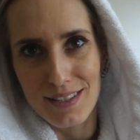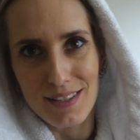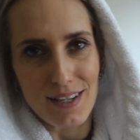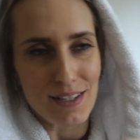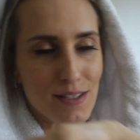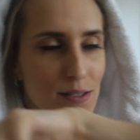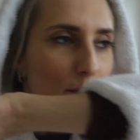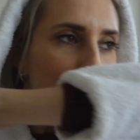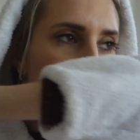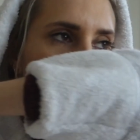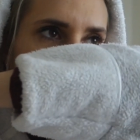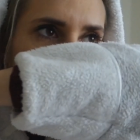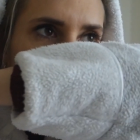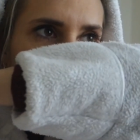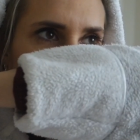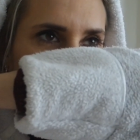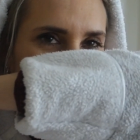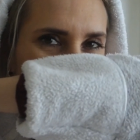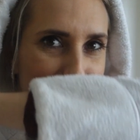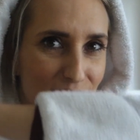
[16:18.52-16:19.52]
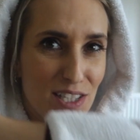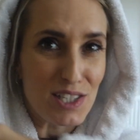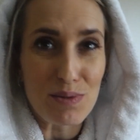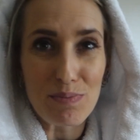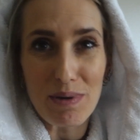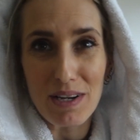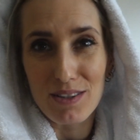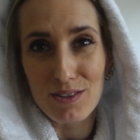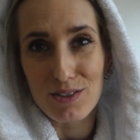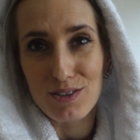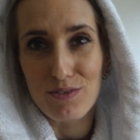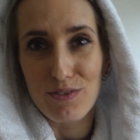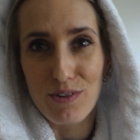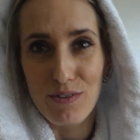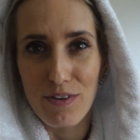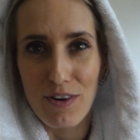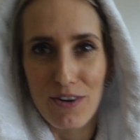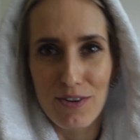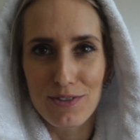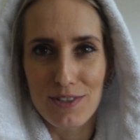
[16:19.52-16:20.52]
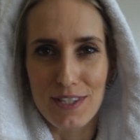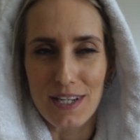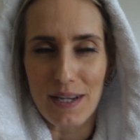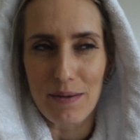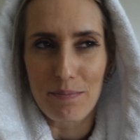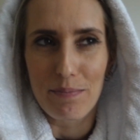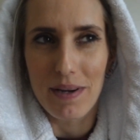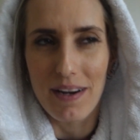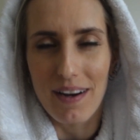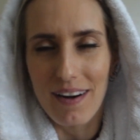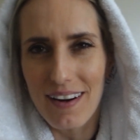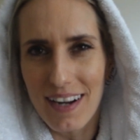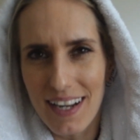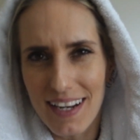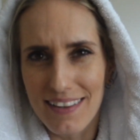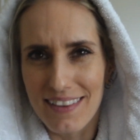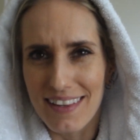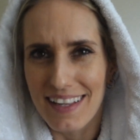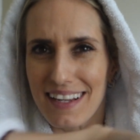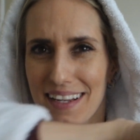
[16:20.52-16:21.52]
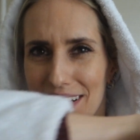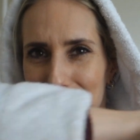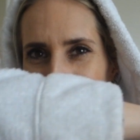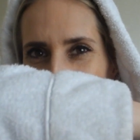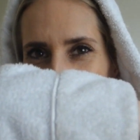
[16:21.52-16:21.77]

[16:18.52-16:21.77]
says it smells revolting, but I think it